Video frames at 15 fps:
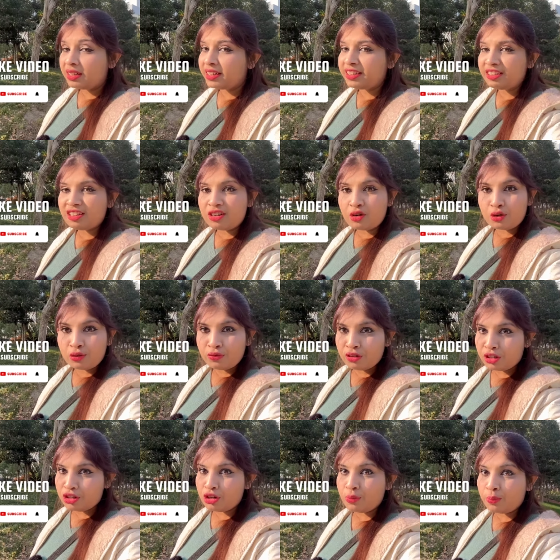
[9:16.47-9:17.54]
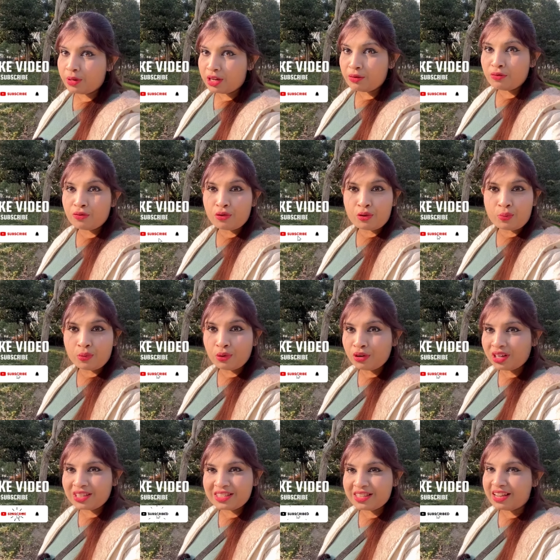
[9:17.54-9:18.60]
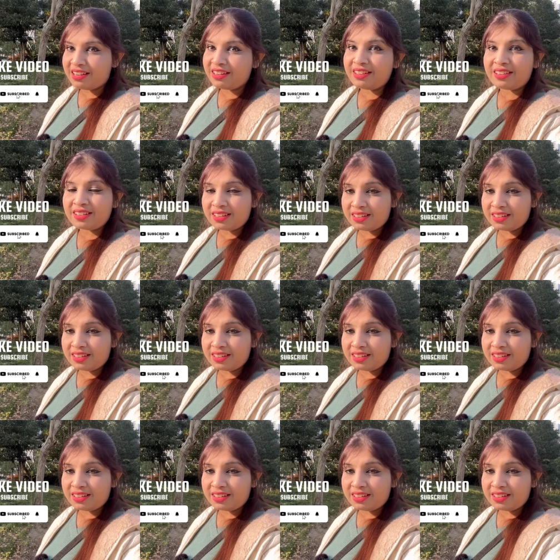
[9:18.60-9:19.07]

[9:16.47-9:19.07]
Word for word: Hit the notification bell for more exciting